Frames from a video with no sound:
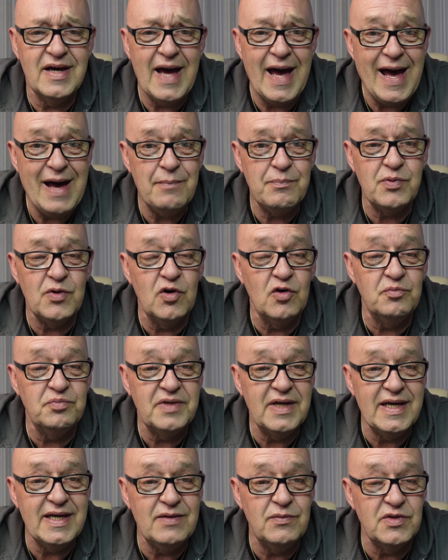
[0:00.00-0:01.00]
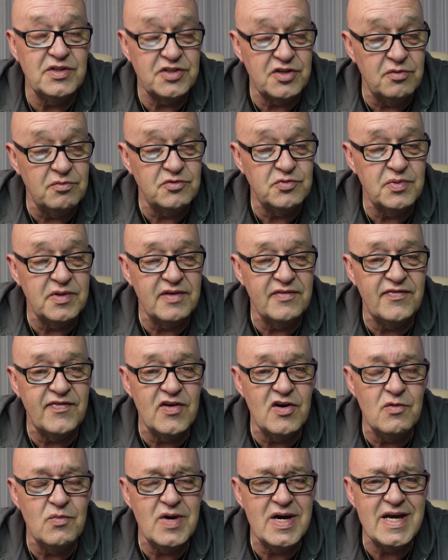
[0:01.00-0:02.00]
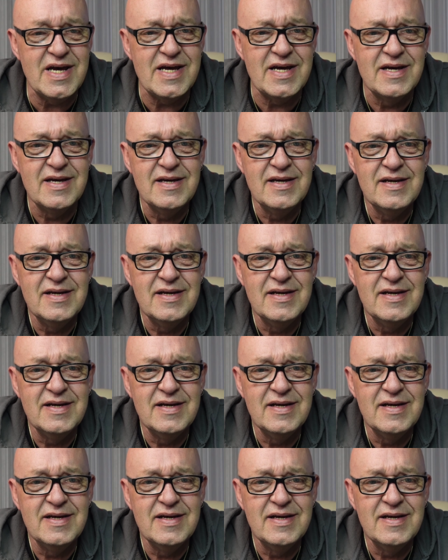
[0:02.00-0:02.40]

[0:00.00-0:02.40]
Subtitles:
app update which comes with the firmware.